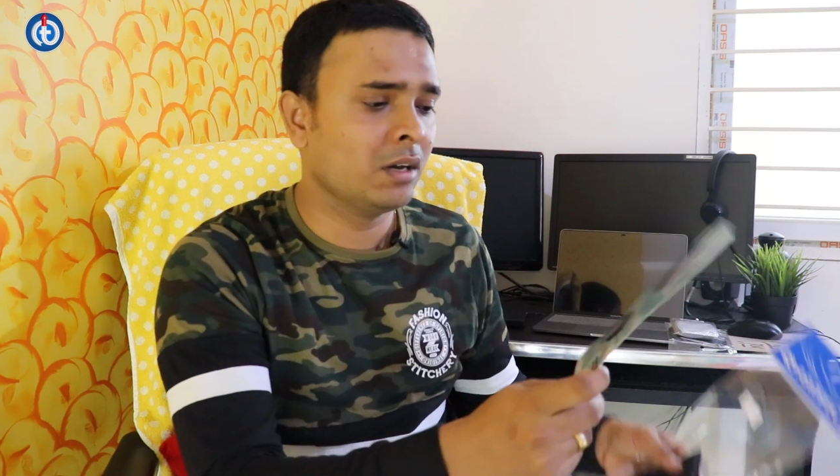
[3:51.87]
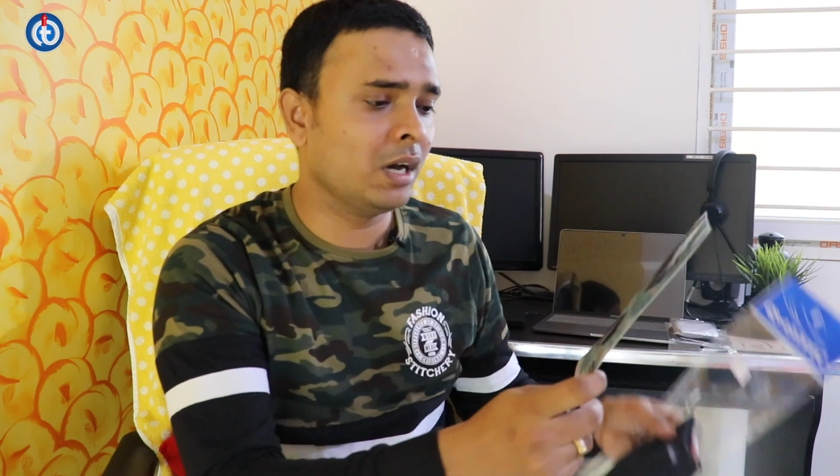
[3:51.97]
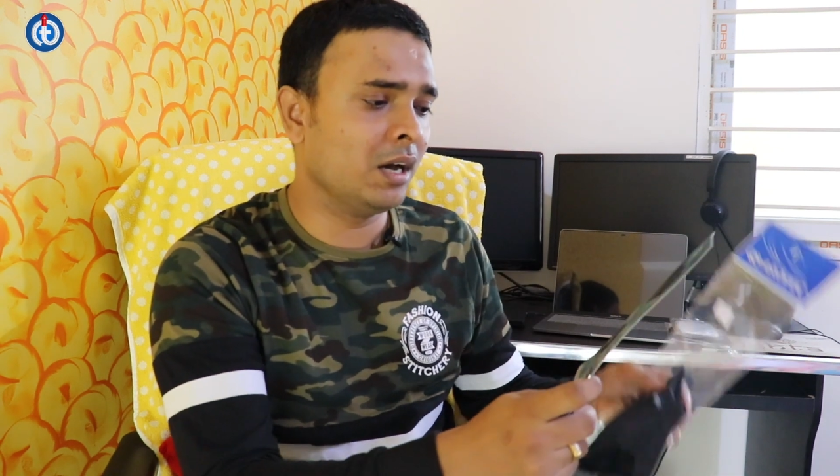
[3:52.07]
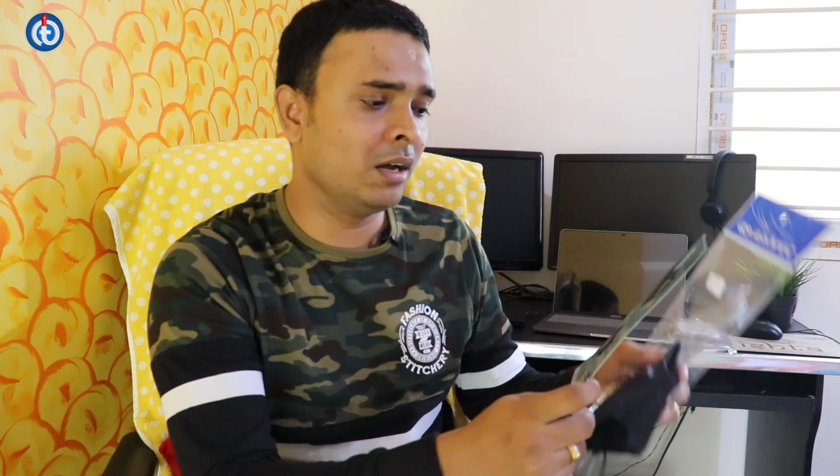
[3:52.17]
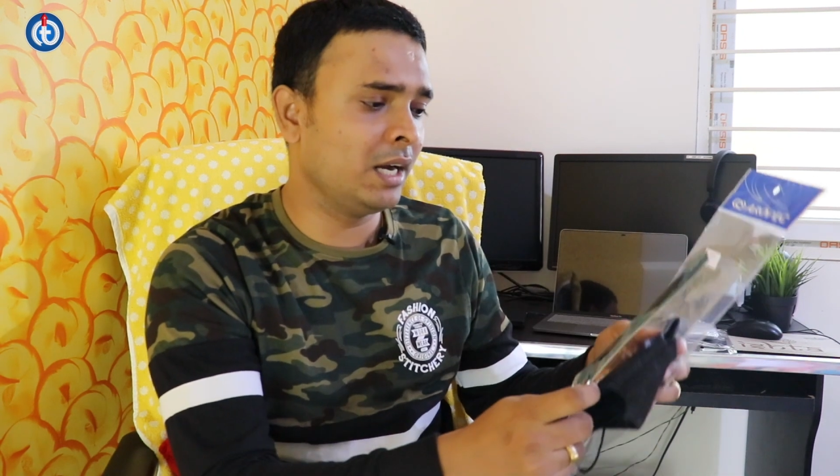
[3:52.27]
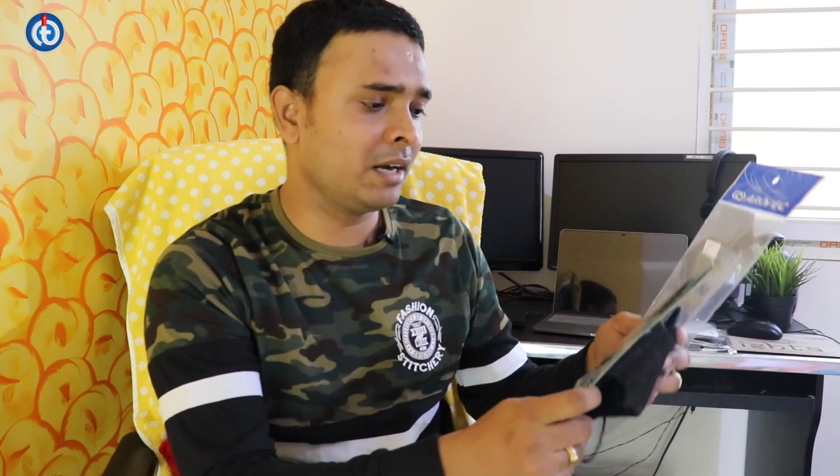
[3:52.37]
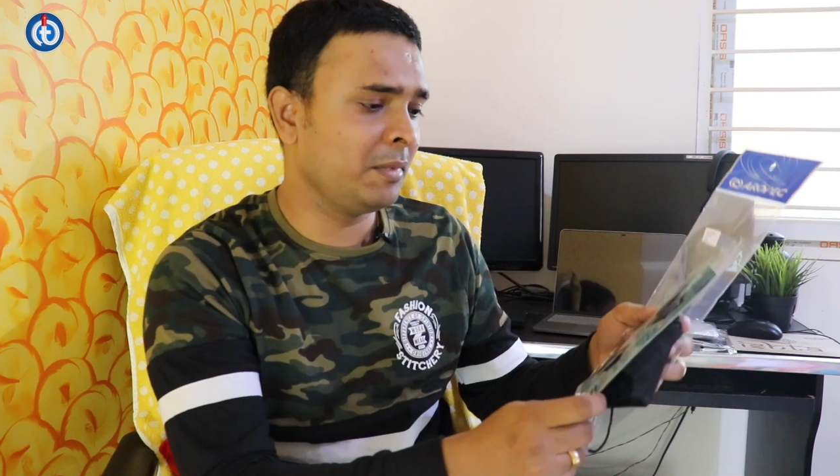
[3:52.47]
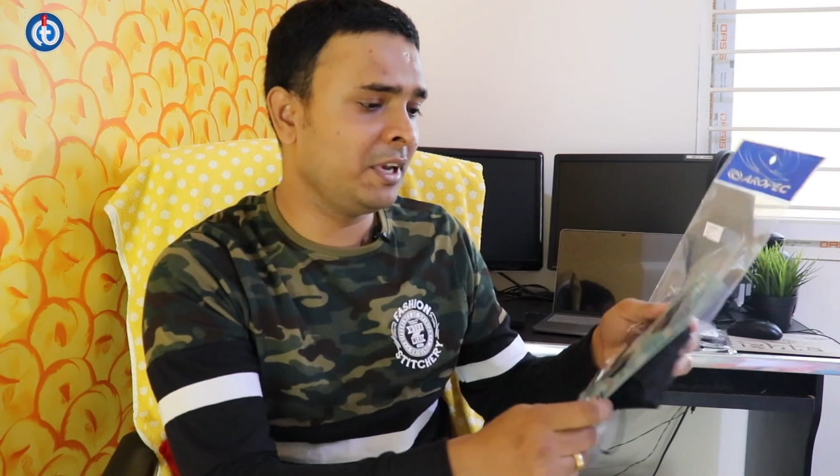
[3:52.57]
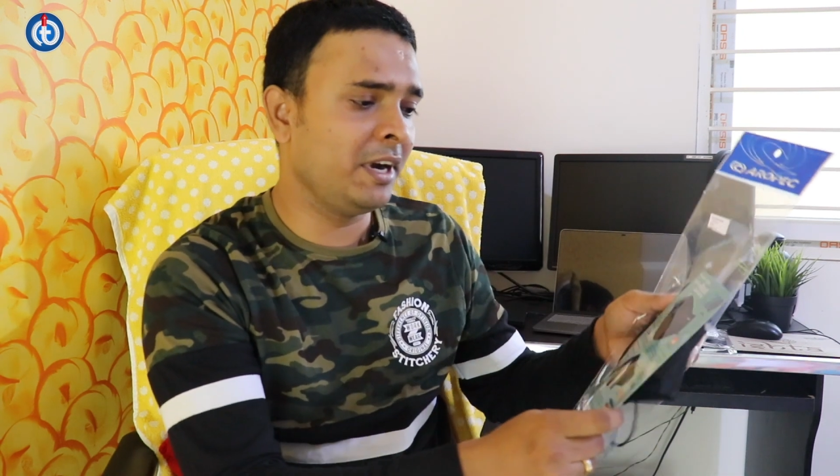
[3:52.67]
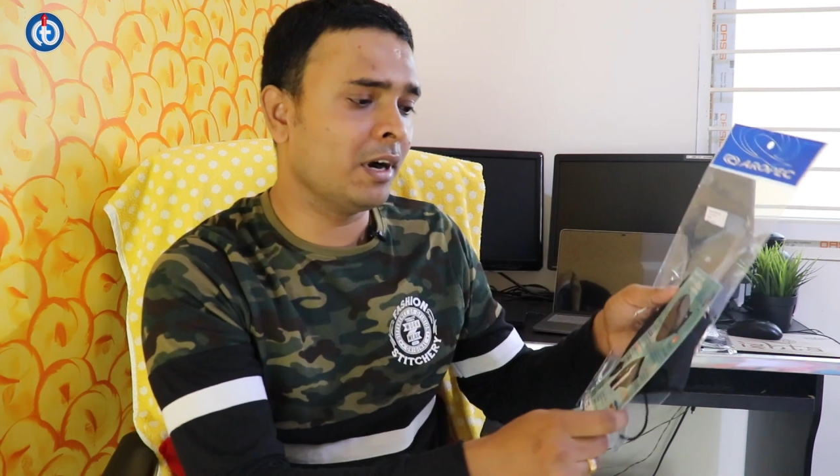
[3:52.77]
Let
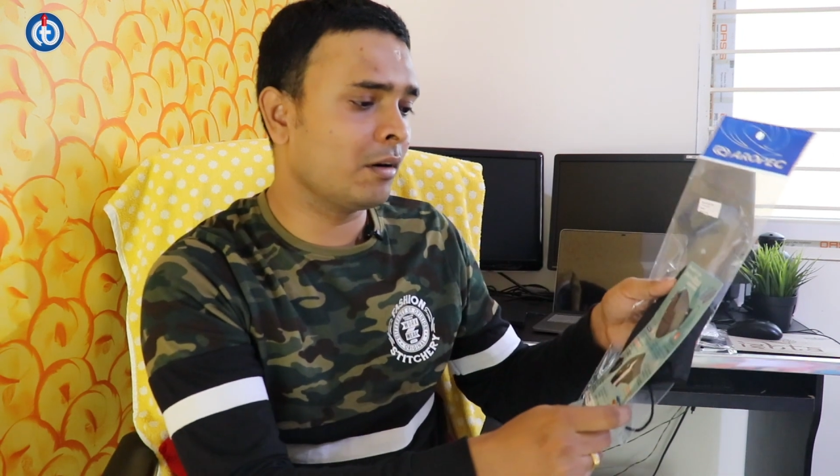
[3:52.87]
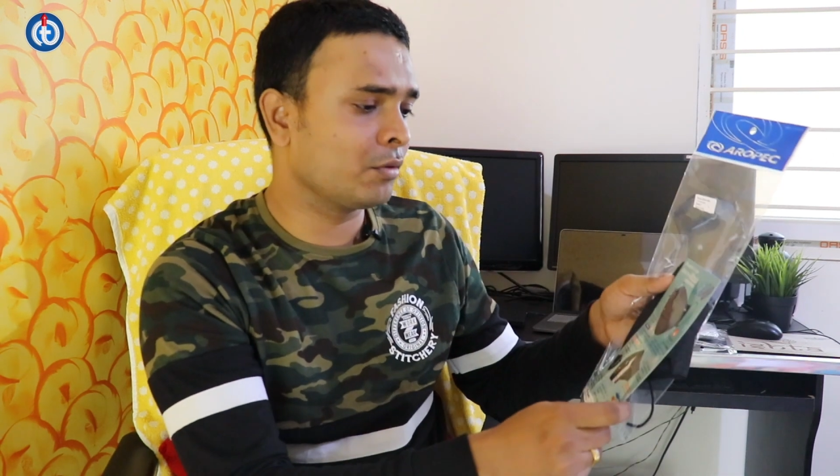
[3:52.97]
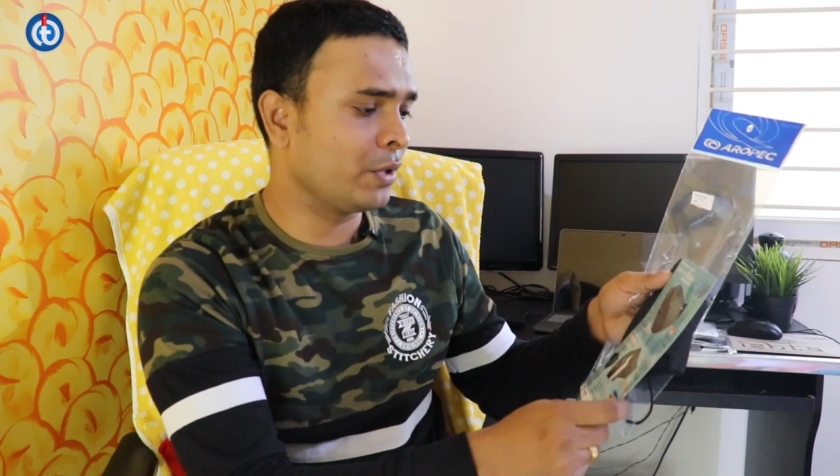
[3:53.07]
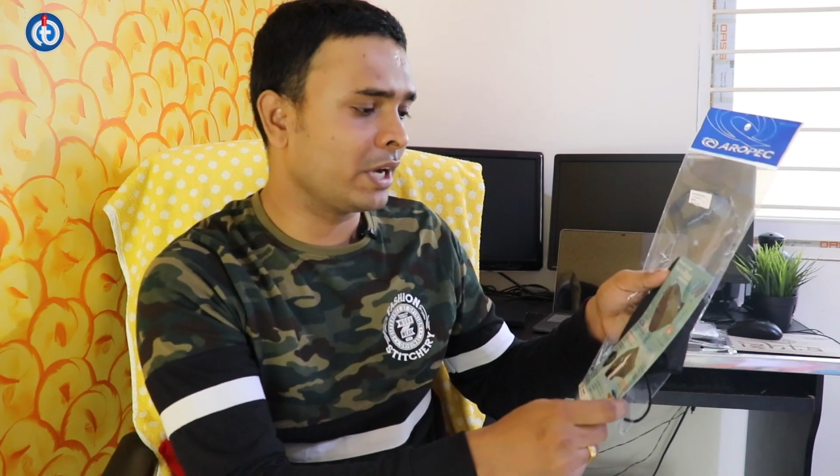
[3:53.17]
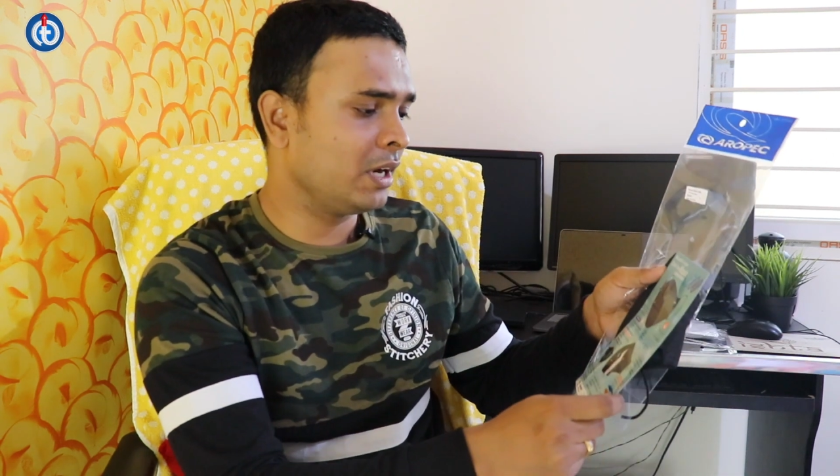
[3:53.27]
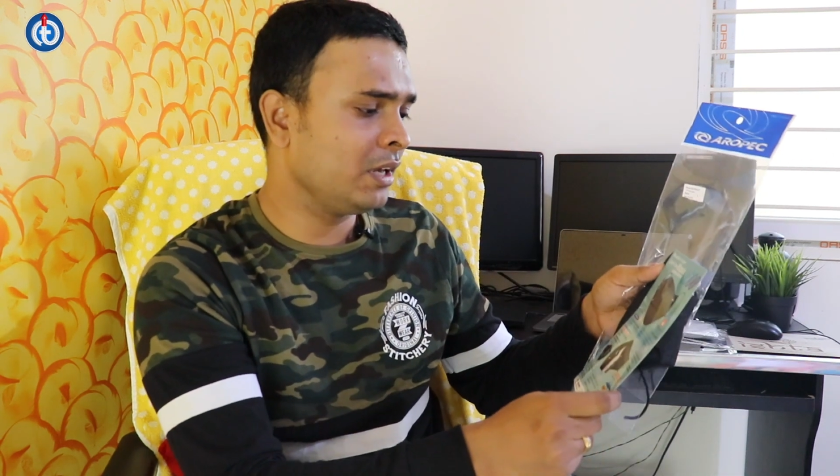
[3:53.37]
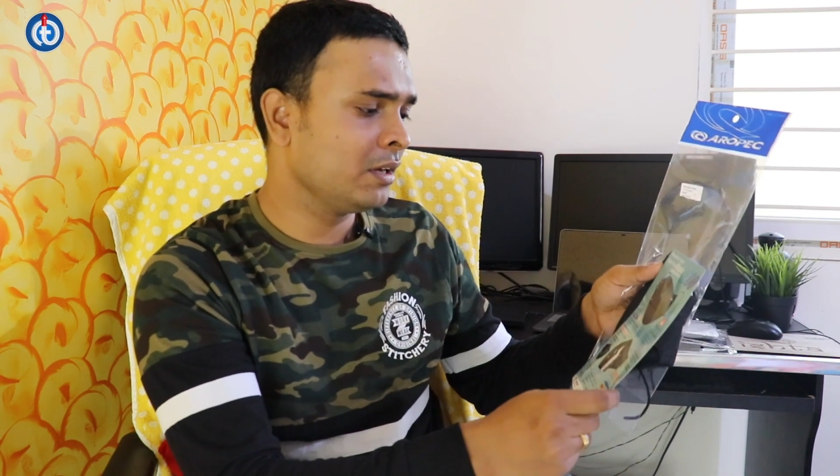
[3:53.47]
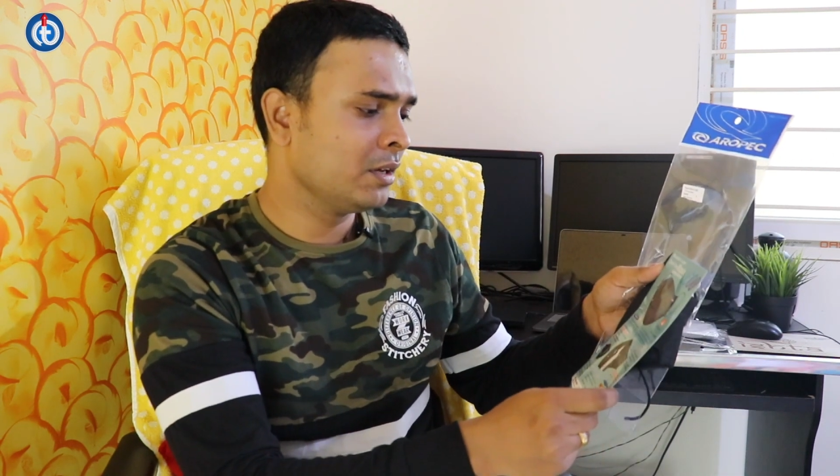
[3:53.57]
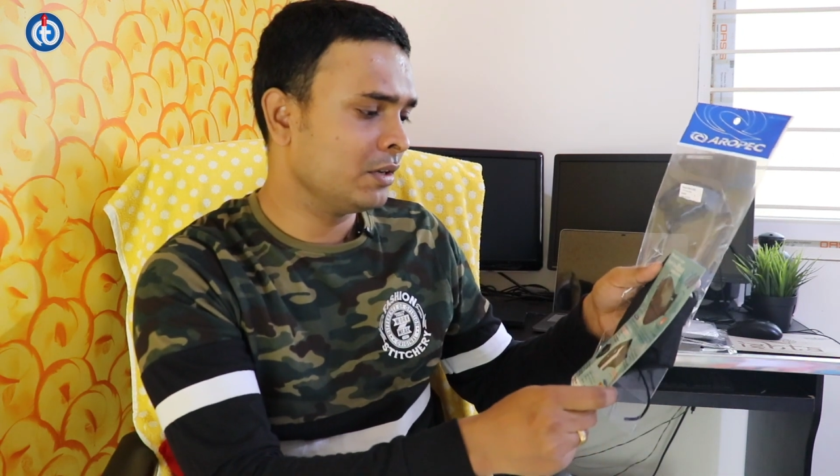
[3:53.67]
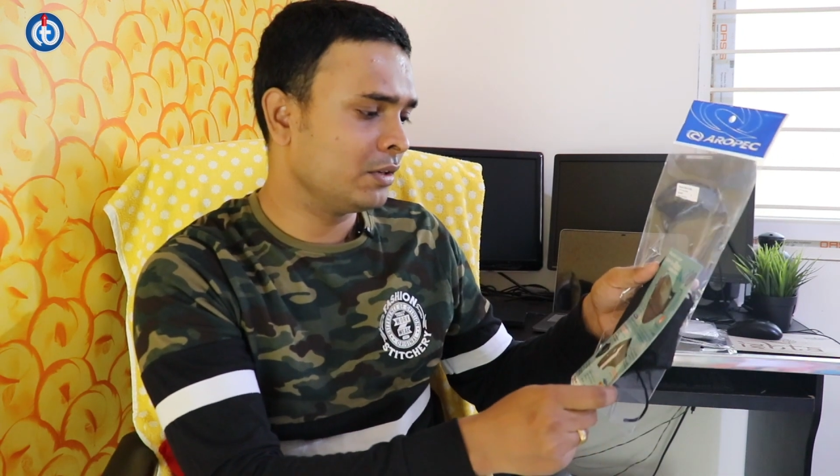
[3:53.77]
me read it out quickly.